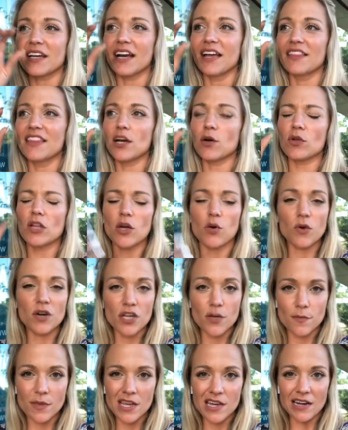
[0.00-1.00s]
they were like, what do
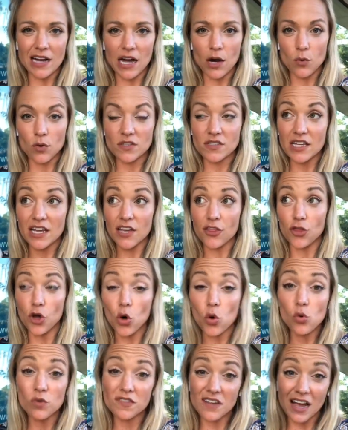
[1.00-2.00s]
you mean? I was like,
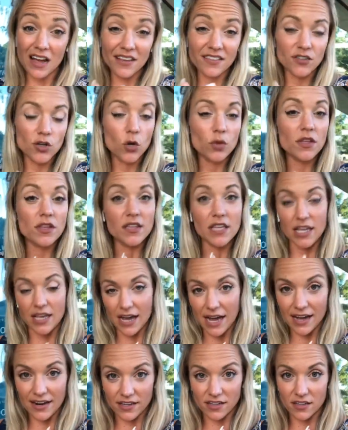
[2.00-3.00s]
those guys know that they
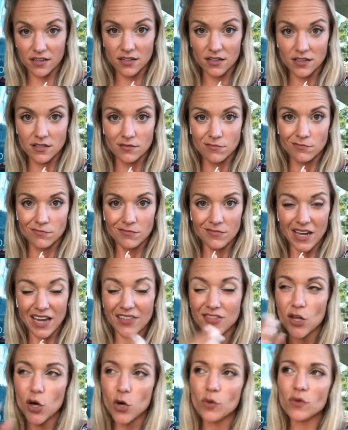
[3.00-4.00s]
got it.
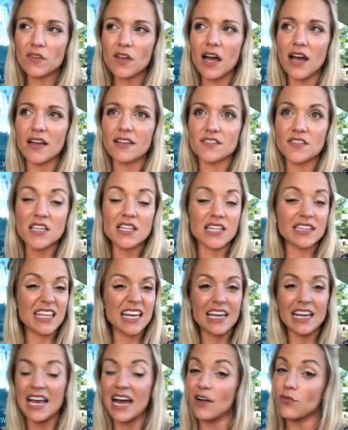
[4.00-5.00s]
And those guys think that they
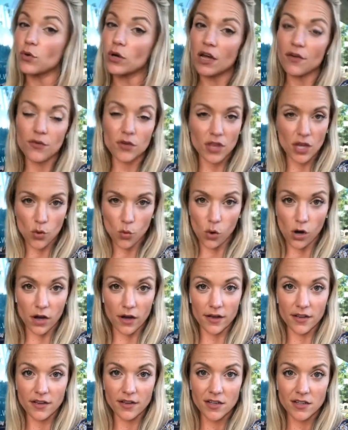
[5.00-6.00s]
can have whatever they
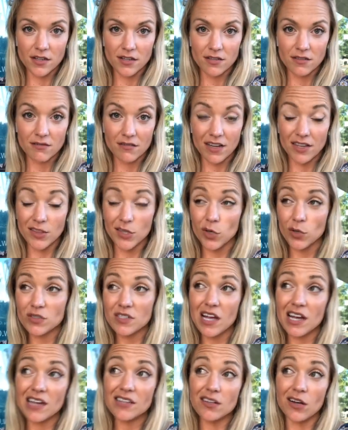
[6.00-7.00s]
want. And those
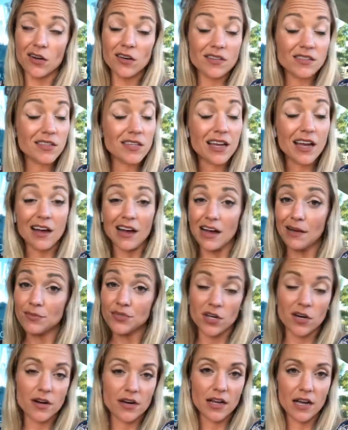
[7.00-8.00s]
guys, honestly, I'm
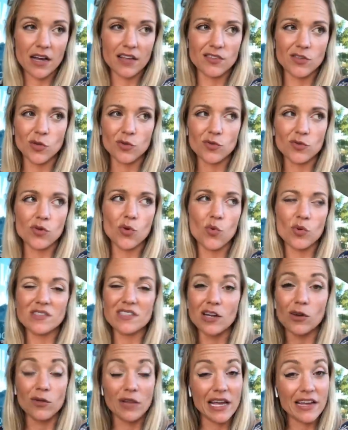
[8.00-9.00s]
sorry, guys, those are the ones
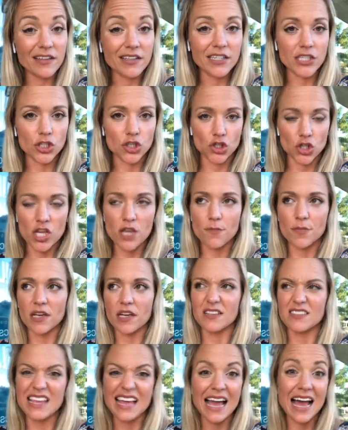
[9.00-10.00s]
that are likely to cheat
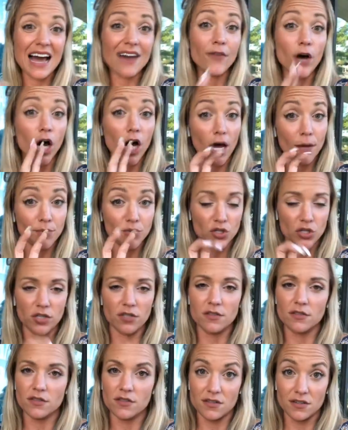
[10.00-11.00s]
because they have
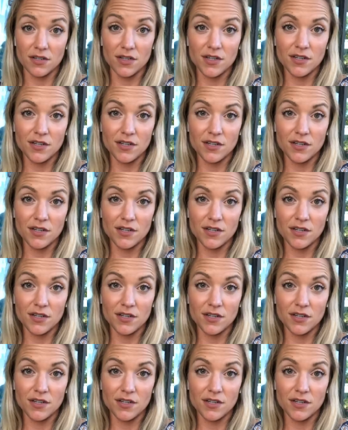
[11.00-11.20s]
options.